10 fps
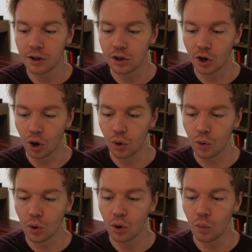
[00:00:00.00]

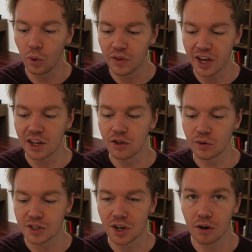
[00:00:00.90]
Go within
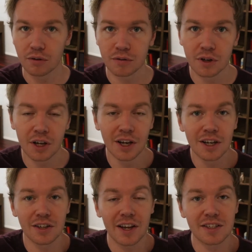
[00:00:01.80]
yourself.
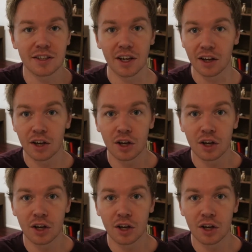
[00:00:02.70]
So that's the thing.